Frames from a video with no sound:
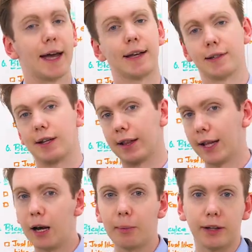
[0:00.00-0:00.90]
as an
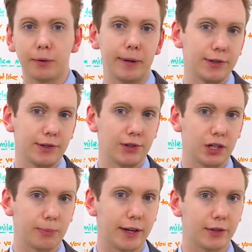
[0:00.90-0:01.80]
allowable business
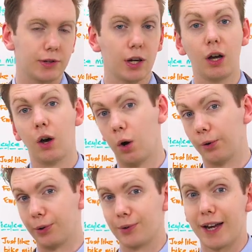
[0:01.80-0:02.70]
expense
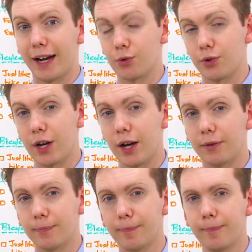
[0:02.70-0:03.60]
on your tax return.